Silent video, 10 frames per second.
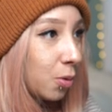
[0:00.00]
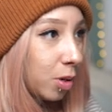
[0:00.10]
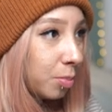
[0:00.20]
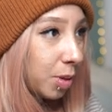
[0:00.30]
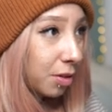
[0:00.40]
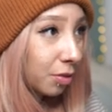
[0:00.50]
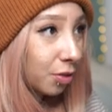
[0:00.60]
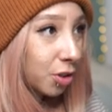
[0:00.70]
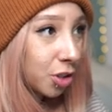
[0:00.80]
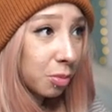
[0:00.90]
wouldn't be the
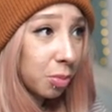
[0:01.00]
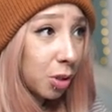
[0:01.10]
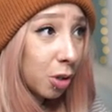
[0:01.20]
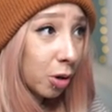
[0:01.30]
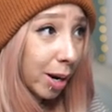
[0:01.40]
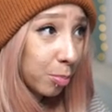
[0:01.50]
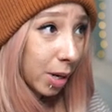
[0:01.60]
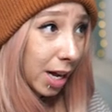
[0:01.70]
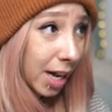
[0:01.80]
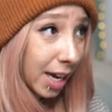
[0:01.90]
first computer I'd
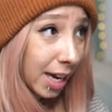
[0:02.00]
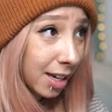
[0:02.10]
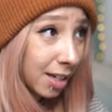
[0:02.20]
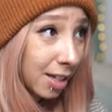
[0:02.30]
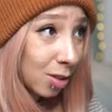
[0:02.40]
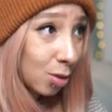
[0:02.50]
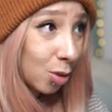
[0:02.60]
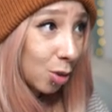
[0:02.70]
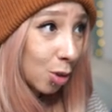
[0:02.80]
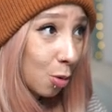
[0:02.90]
buy.
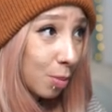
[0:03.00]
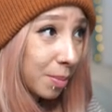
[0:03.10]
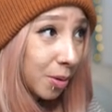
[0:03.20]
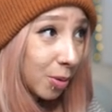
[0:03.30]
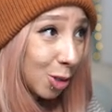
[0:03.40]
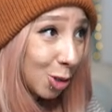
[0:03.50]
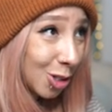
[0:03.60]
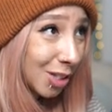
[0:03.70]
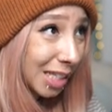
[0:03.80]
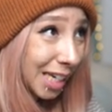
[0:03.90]
So maybe we should
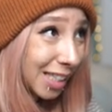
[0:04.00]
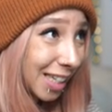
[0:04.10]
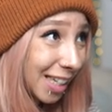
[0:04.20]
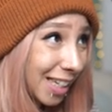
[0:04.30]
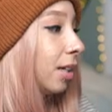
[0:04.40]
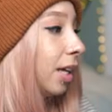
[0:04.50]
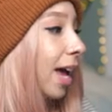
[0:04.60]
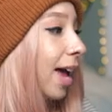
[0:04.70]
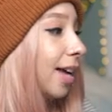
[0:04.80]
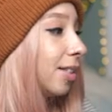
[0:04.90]
just sell it.
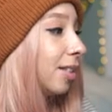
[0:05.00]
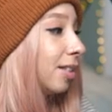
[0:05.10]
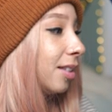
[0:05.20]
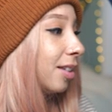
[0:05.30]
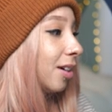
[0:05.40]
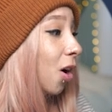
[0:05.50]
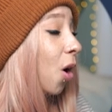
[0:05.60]
Yes.